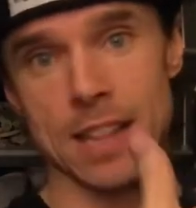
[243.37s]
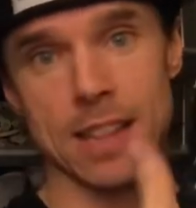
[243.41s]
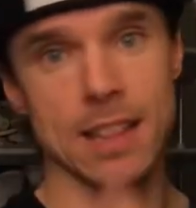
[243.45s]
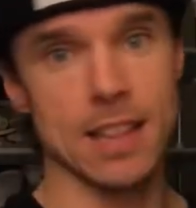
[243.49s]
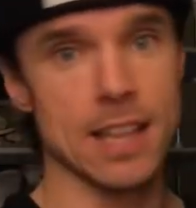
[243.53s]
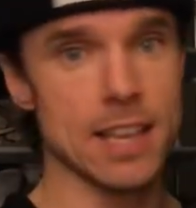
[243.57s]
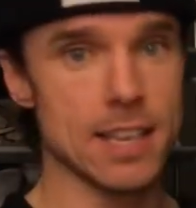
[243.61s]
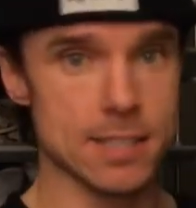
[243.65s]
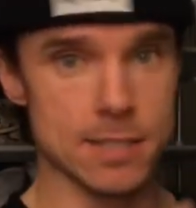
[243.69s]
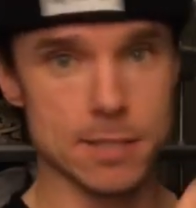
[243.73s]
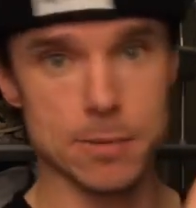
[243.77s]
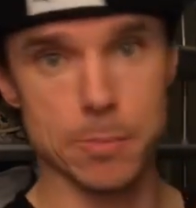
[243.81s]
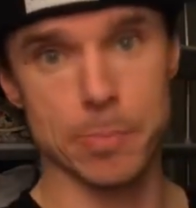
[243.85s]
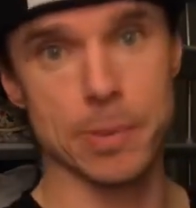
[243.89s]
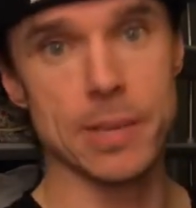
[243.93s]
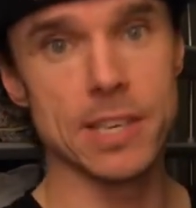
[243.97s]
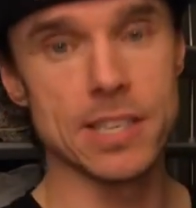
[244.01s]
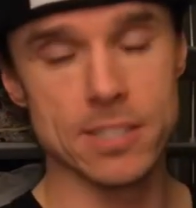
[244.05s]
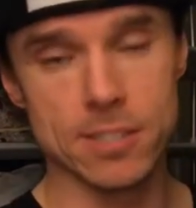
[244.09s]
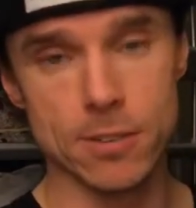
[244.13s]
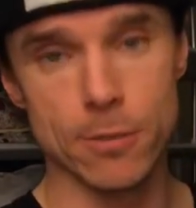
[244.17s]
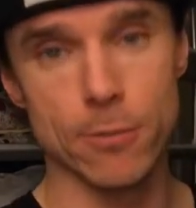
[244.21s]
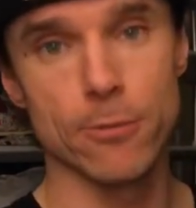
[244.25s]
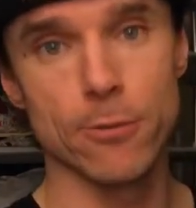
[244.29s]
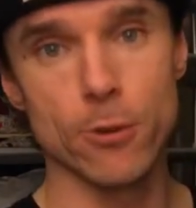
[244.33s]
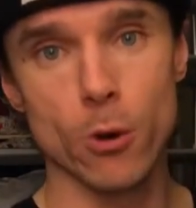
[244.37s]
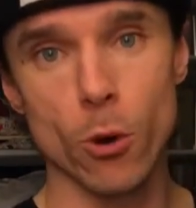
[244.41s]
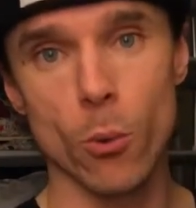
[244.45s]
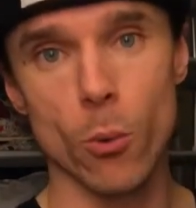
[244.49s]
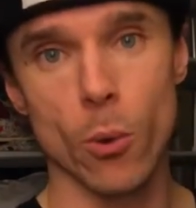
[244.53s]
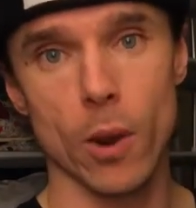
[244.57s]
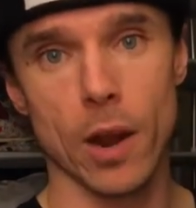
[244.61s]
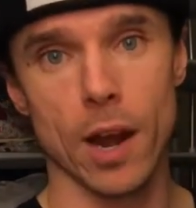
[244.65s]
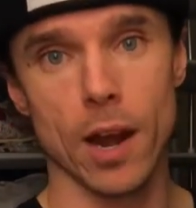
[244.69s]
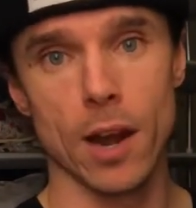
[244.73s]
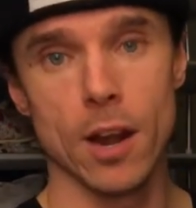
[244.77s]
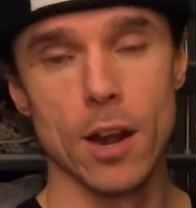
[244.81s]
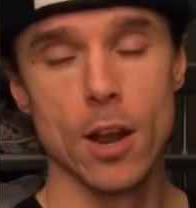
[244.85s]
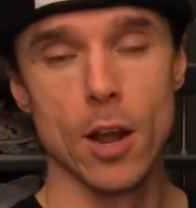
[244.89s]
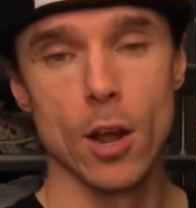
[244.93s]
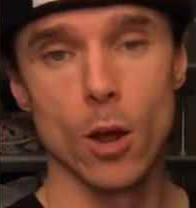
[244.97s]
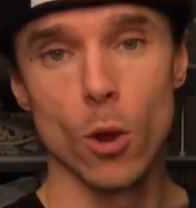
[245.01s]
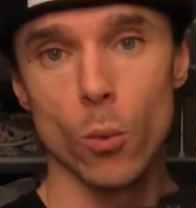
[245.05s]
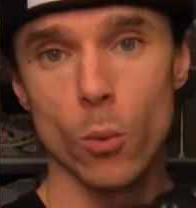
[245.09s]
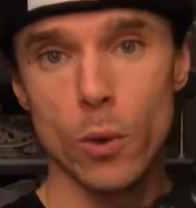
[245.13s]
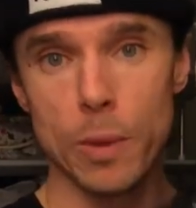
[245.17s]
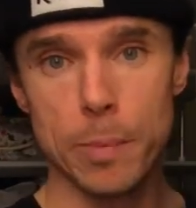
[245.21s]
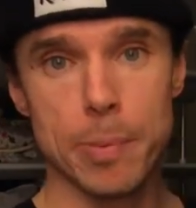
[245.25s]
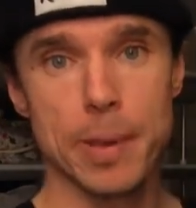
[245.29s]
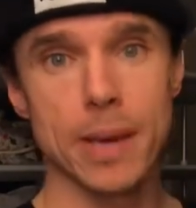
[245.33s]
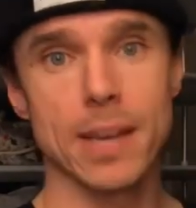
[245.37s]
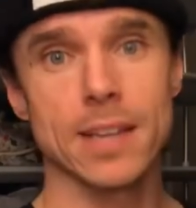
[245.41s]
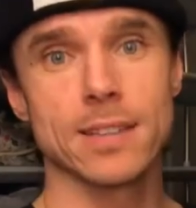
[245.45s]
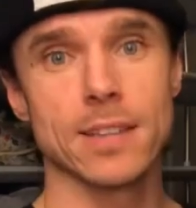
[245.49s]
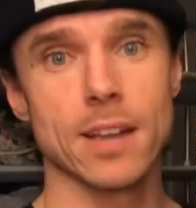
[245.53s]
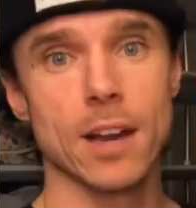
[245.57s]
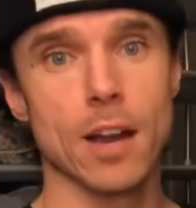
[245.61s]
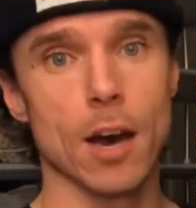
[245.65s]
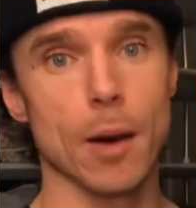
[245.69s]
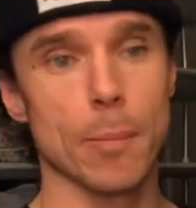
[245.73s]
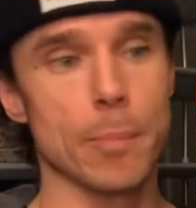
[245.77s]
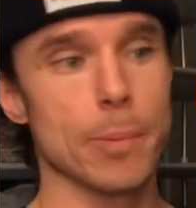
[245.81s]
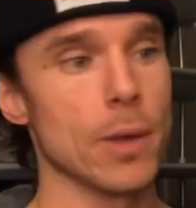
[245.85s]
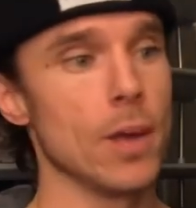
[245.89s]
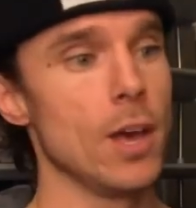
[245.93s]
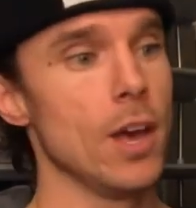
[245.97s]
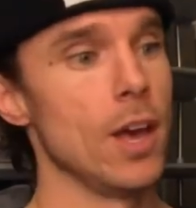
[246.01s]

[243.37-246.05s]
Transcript: this piece of footwear, we picked it up.